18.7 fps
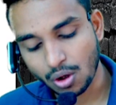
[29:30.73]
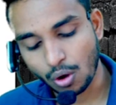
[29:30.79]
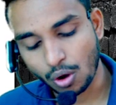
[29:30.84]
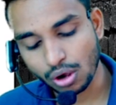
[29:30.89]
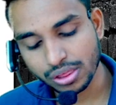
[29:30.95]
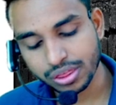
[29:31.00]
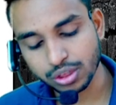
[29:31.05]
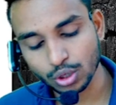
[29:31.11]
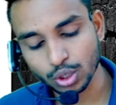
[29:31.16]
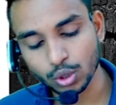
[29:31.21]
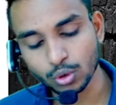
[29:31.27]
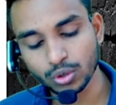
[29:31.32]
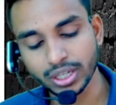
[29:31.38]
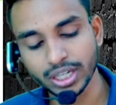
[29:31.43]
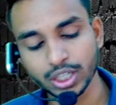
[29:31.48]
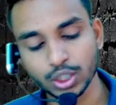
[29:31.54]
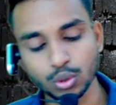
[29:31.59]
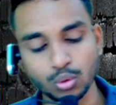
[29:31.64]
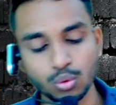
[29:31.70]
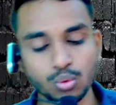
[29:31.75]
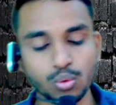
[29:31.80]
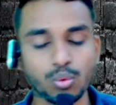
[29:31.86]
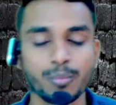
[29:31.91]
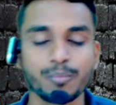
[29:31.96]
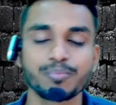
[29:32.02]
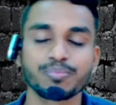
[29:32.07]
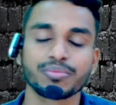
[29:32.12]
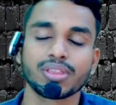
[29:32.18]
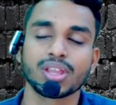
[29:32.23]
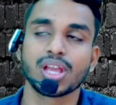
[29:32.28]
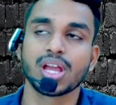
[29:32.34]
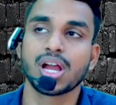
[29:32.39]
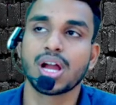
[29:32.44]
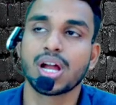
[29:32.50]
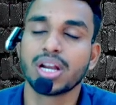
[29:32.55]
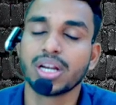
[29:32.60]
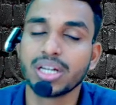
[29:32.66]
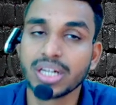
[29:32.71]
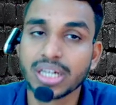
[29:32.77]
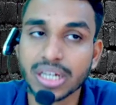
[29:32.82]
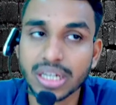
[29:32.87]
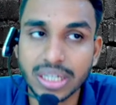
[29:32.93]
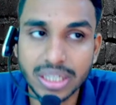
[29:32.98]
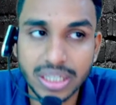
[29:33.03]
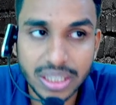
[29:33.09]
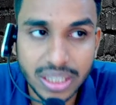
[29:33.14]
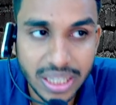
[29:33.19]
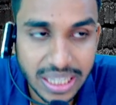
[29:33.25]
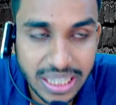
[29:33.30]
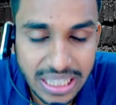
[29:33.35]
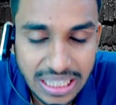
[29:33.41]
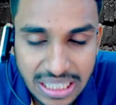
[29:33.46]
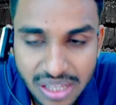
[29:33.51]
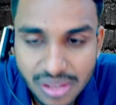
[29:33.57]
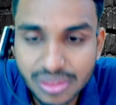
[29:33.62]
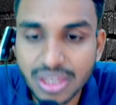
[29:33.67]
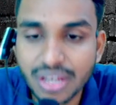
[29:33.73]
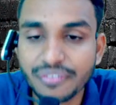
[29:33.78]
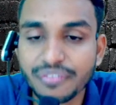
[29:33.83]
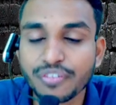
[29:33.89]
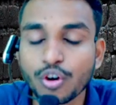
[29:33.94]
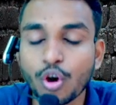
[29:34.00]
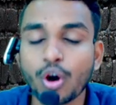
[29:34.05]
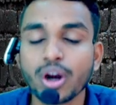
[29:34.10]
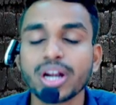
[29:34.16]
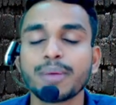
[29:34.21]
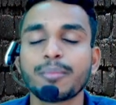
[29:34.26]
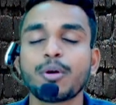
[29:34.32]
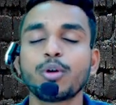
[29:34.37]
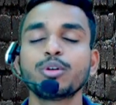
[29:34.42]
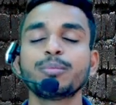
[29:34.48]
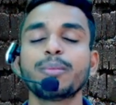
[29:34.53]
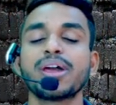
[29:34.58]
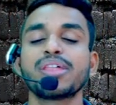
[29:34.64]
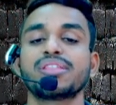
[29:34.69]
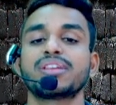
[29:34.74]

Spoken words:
Also, you need to decrease the fraud amount by